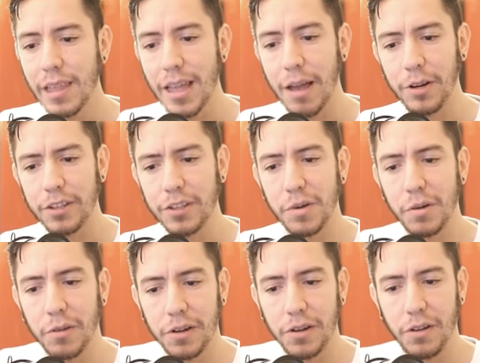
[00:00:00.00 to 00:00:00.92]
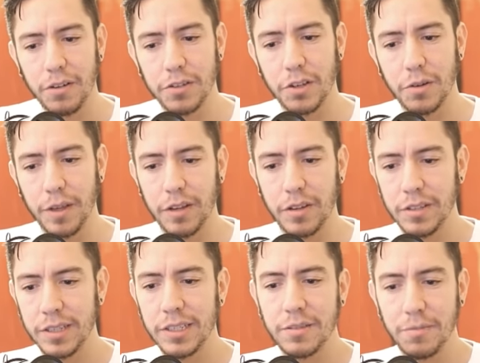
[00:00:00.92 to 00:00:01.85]
And we need to move on also because
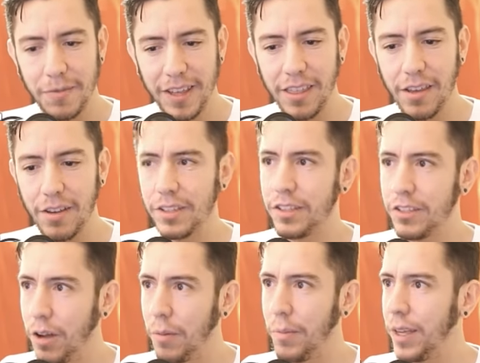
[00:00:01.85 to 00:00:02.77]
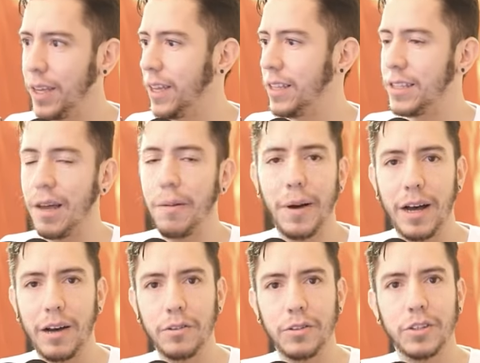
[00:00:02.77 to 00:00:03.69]
this video, this topic is
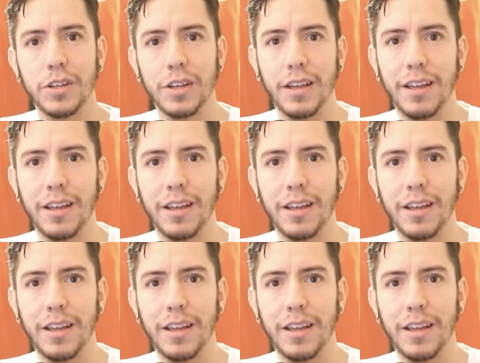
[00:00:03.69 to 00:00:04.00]
about